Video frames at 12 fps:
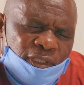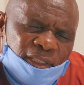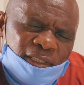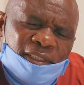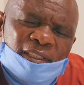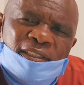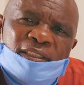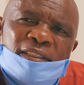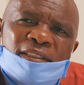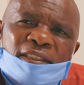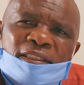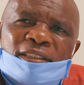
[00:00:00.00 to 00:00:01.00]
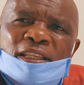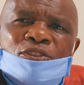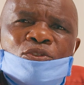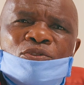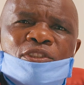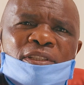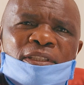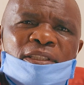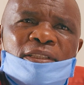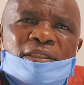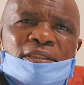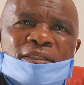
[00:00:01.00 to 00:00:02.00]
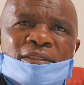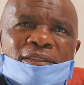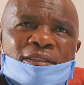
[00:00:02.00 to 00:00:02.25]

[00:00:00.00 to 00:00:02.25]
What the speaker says: this disease is a new disease,